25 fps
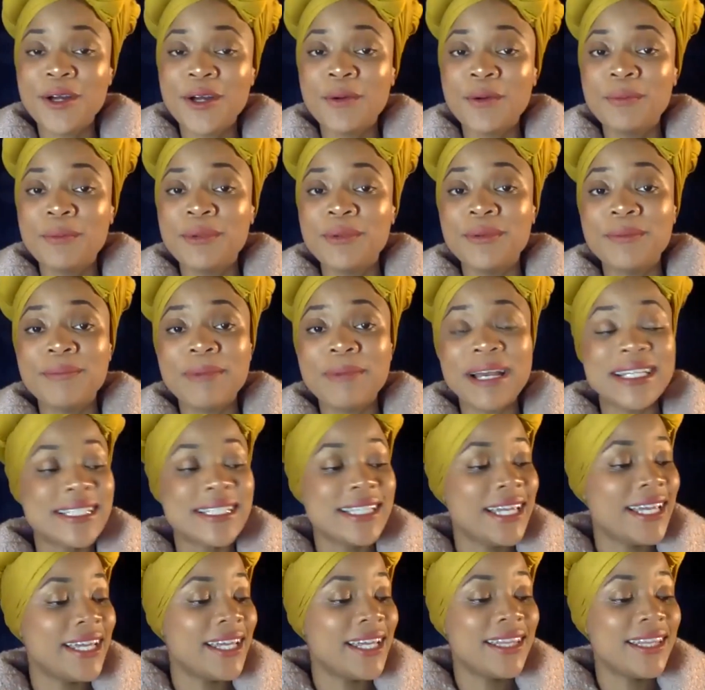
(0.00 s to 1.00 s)
though by
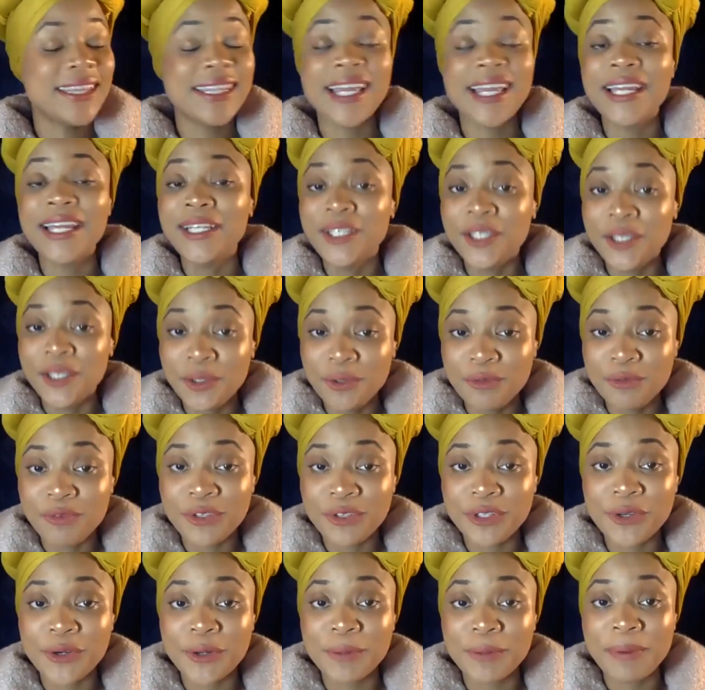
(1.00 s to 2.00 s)
saying thank you for
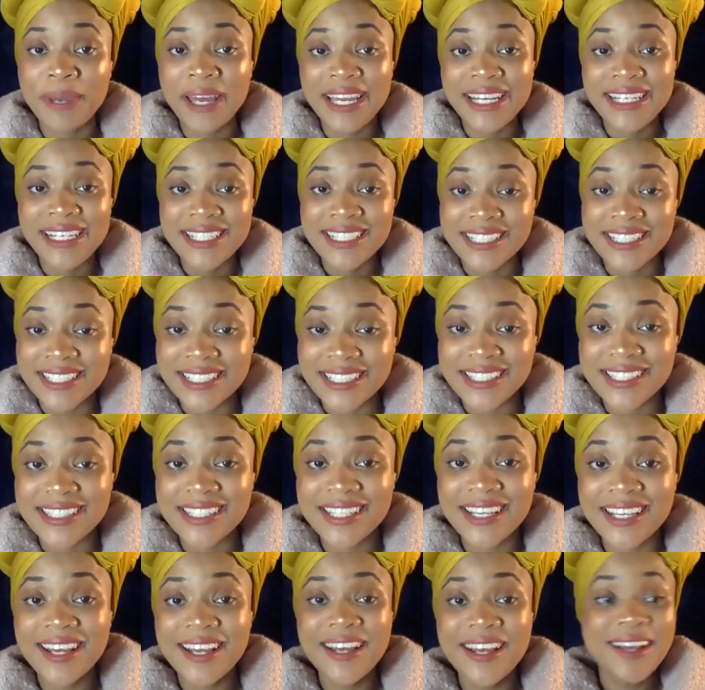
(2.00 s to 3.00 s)
your patience,
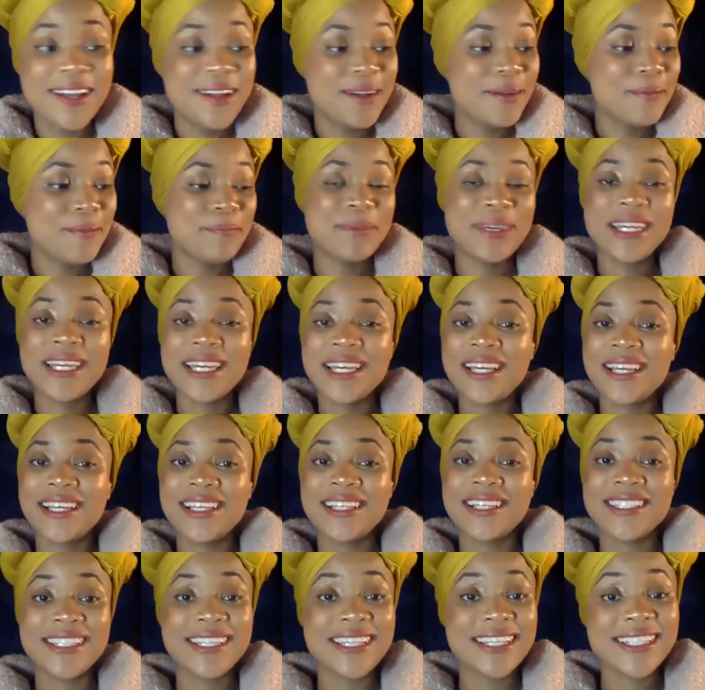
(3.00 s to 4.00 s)

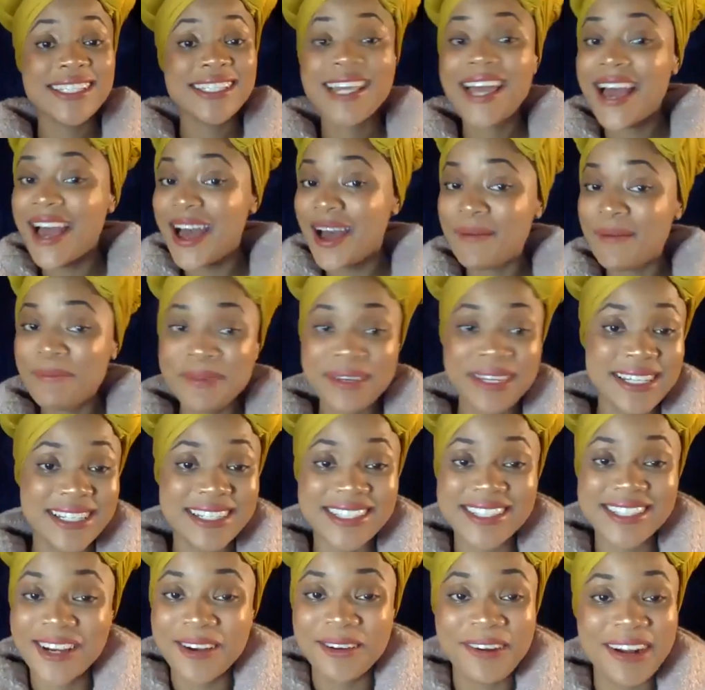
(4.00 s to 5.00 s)
because this
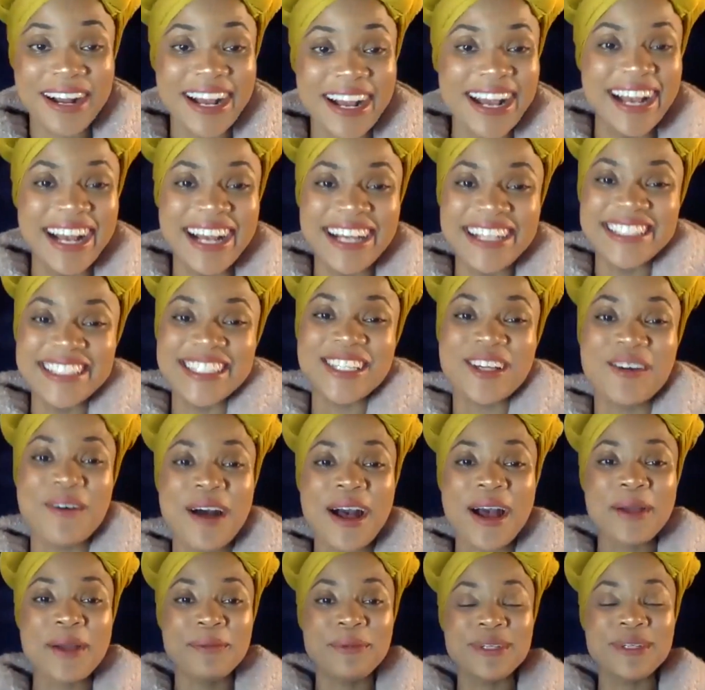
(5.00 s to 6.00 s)
happens, all right? So
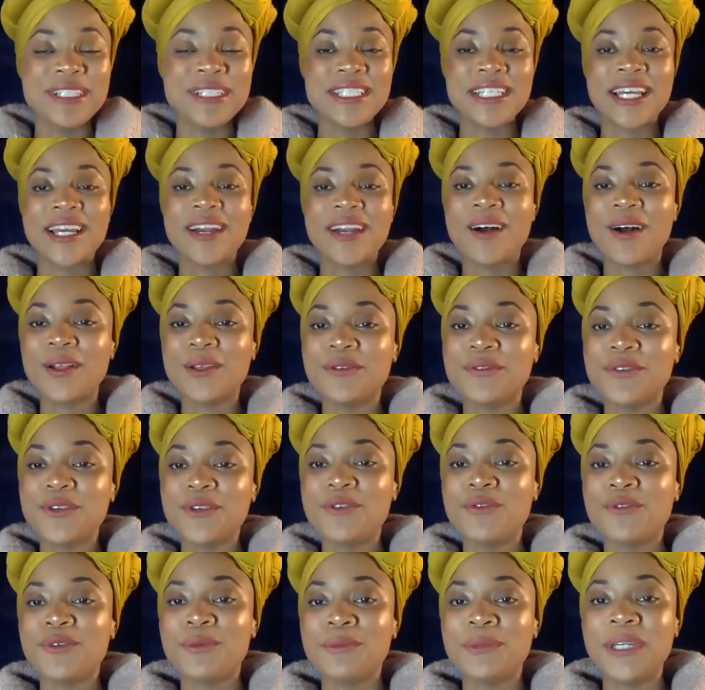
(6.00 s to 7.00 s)
I appreciate all of
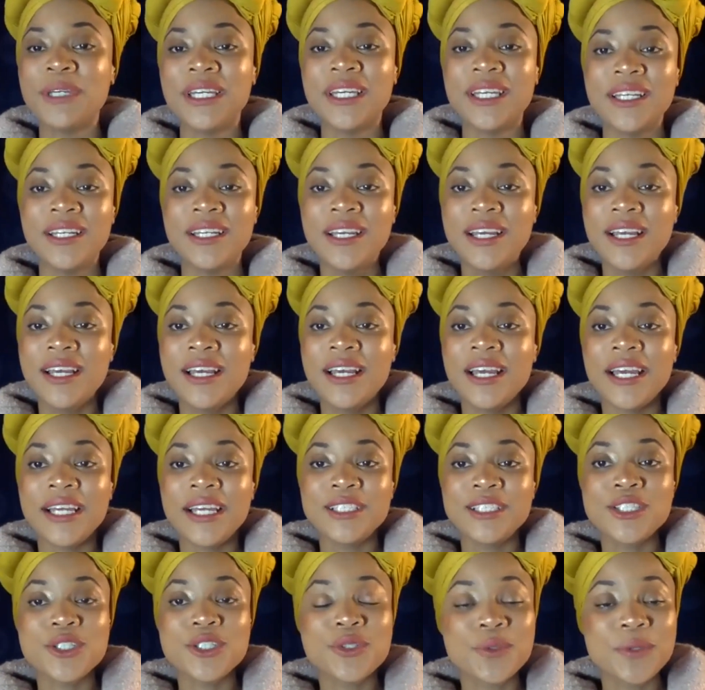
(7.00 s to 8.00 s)
you for being
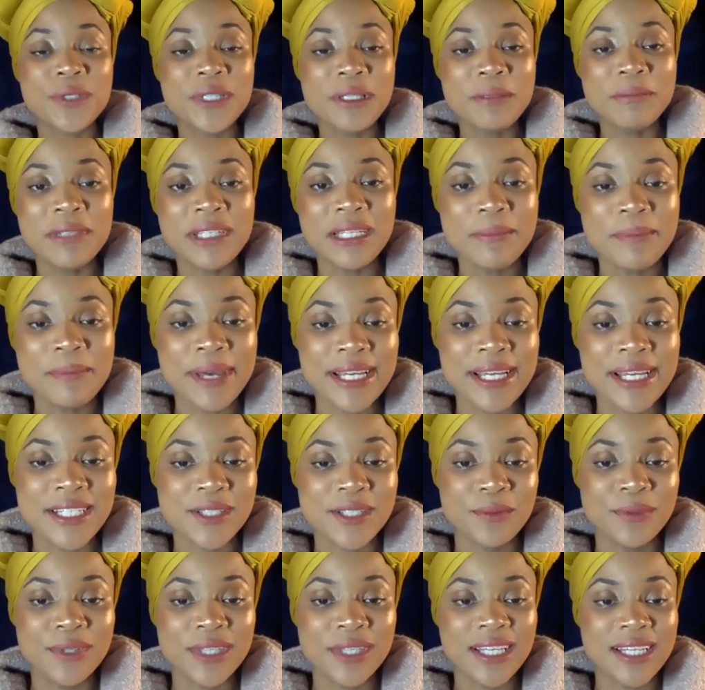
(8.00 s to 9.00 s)
extremely
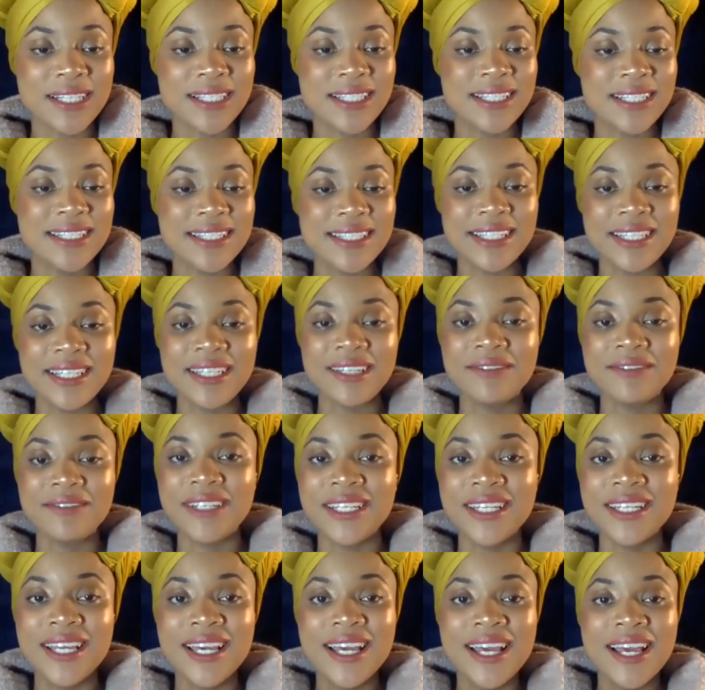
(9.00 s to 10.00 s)
patient with us this
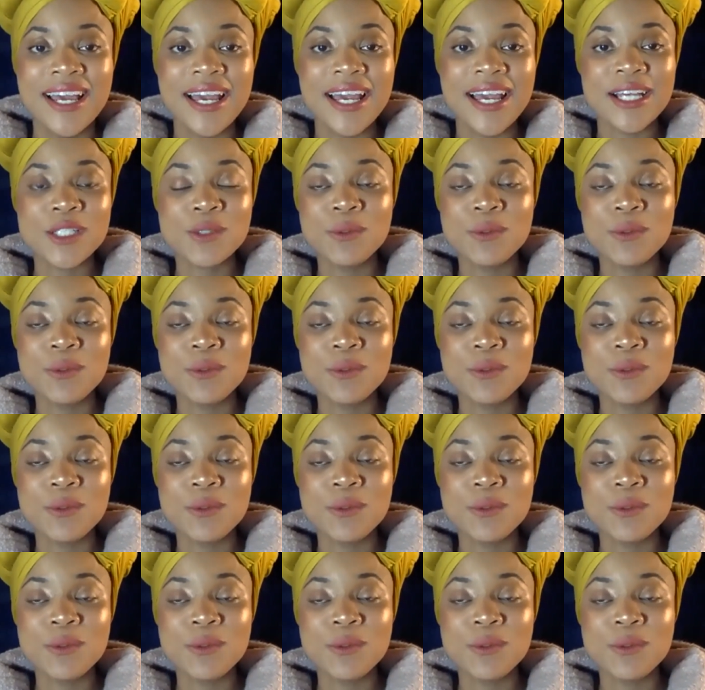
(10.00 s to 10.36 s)
evening as